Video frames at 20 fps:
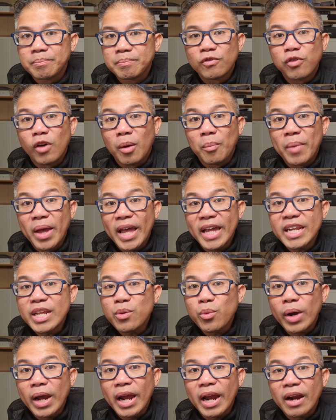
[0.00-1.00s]
from
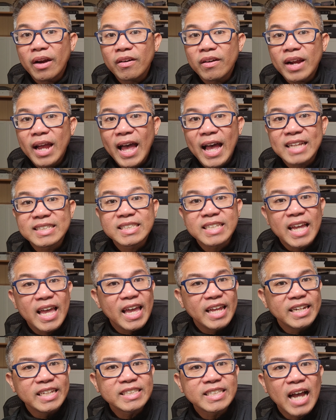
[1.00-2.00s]
anywhere at
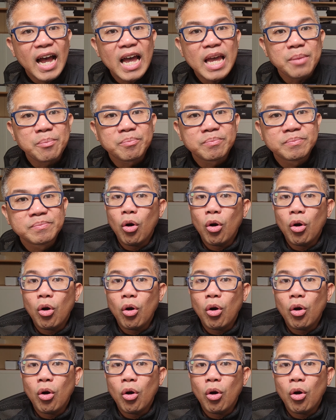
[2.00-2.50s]
any time.